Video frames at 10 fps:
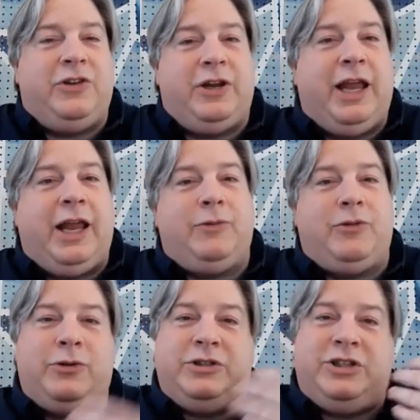a game. So
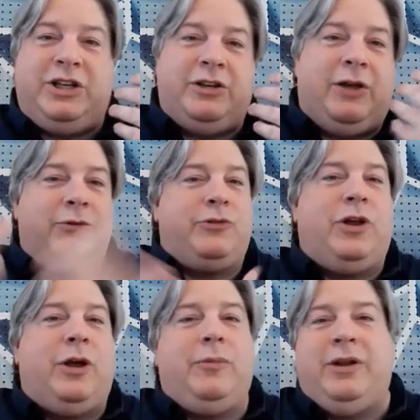when she levels
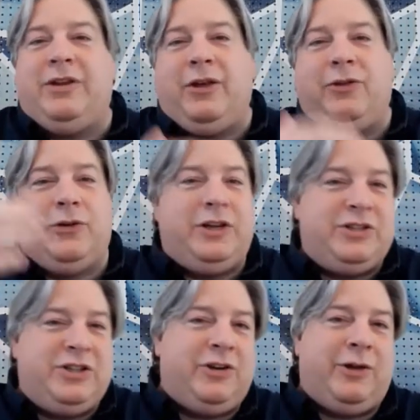up, it tells her that
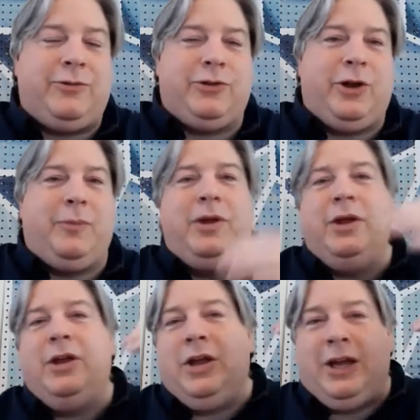she levels up,
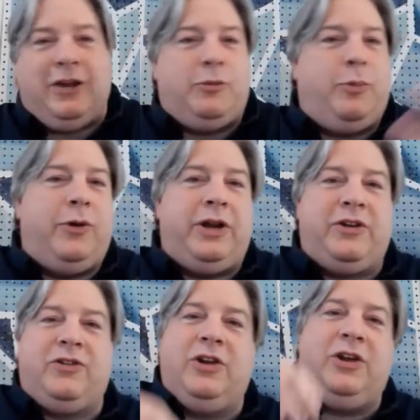gets
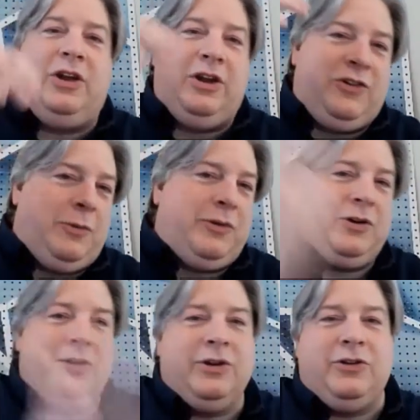points, is
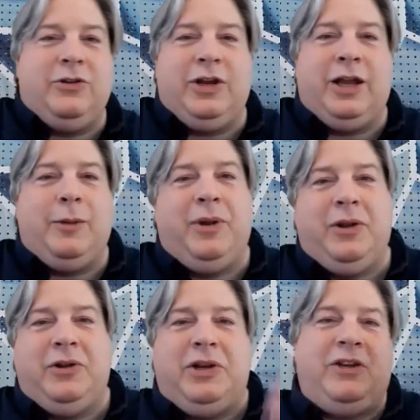able to get
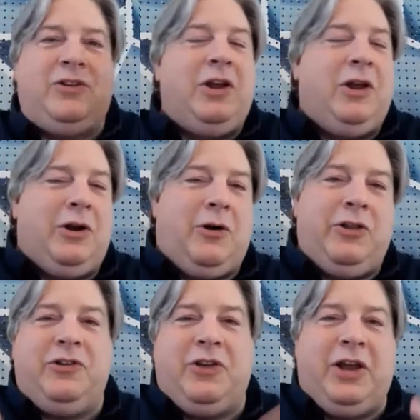abilities, and all
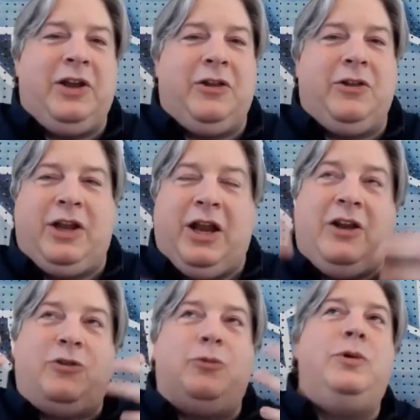this, that, and the other thing. And
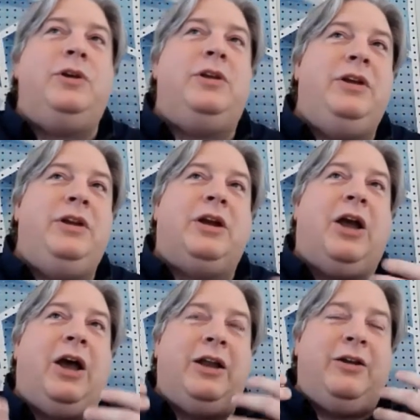it's really
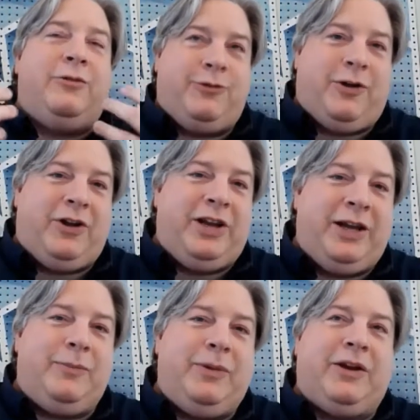kind of
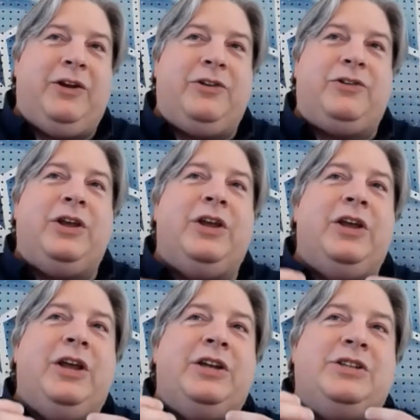funny because
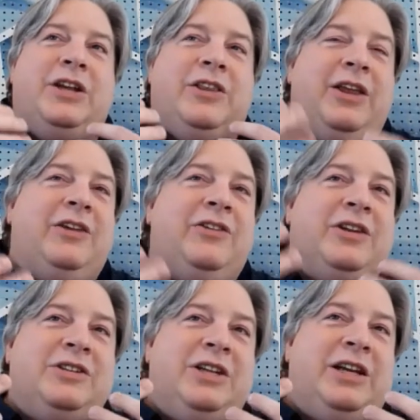she thinks
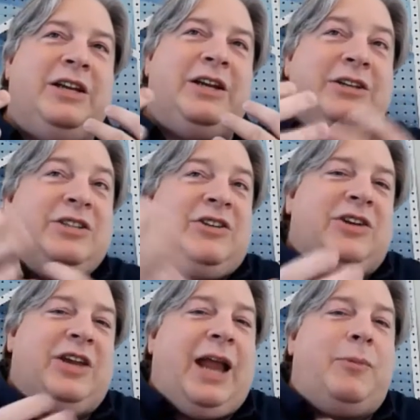that because she's a
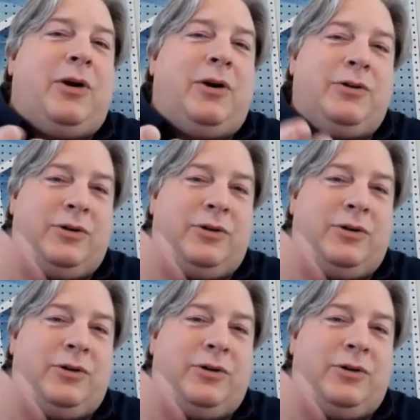gamer,